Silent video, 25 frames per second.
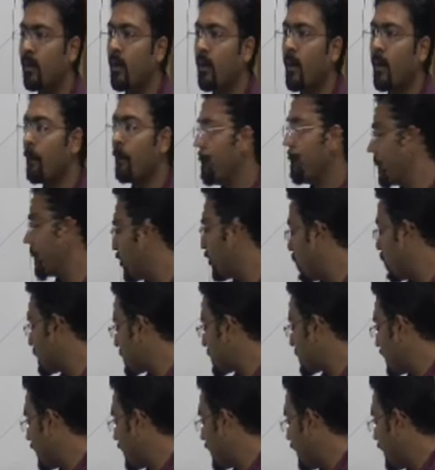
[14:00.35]
Because
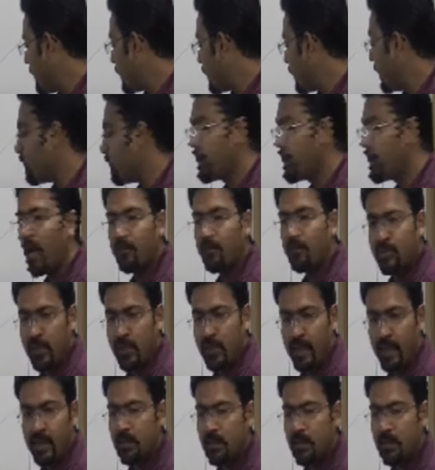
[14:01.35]
if it would have changed,